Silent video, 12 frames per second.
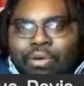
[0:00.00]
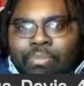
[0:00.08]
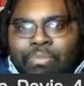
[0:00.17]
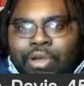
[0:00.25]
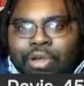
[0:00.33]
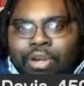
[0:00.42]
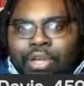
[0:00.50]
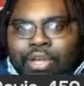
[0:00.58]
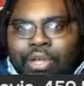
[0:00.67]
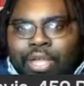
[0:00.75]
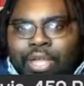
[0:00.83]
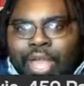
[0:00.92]
But
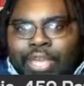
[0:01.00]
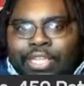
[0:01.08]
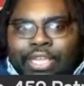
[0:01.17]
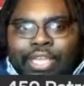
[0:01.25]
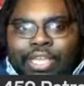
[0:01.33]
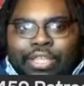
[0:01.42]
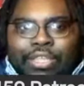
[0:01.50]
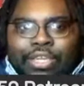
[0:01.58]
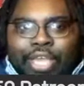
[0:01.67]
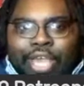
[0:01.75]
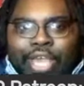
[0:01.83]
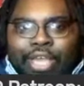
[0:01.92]
at the end of the
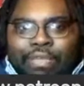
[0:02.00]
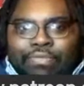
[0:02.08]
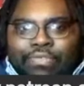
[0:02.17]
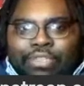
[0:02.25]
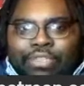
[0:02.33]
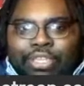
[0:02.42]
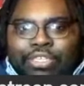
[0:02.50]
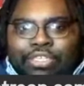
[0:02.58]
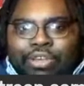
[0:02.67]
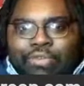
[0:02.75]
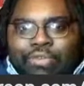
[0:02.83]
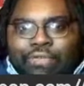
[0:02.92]
day, these
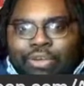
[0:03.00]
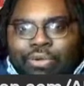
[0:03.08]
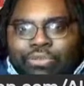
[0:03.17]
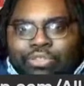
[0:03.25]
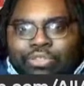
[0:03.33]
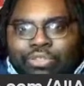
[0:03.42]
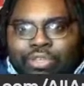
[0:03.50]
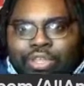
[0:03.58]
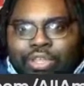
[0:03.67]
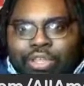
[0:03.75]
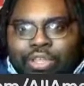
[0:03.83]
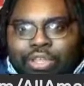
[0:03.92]
young folks
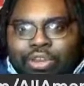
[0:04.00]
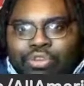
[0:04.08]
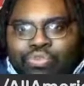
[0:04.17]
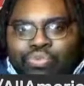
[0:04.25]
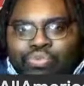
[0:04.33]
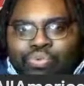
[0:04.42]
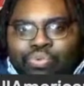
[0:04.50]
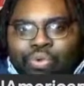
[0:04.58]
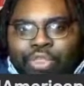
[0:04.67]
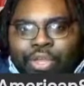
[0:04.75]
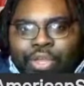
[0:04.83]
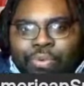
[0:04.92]
knew what
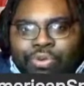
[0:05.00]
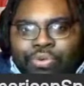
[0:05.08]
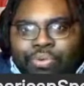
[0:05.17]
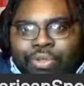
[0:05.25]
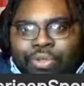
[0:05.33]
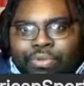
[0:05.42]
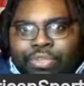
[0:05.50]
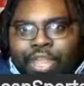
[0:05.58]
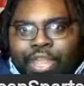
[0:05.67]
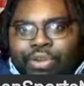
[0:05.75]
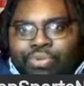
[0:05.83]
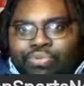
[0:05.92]
they were doing. They
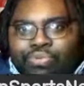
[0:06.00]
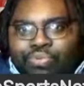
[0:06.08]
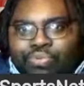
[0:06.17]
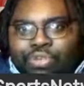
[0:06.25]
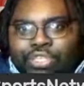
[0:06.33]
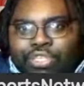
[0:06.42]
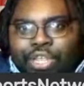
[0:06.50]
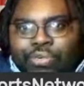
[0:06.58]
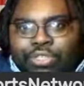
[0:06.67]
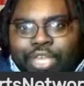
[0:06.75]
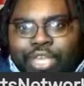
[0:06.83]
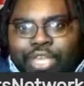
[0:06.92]
knew the risk they were
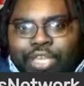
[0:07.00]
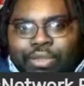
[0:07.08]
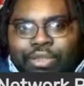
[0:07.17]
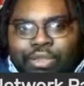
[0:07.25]
taking.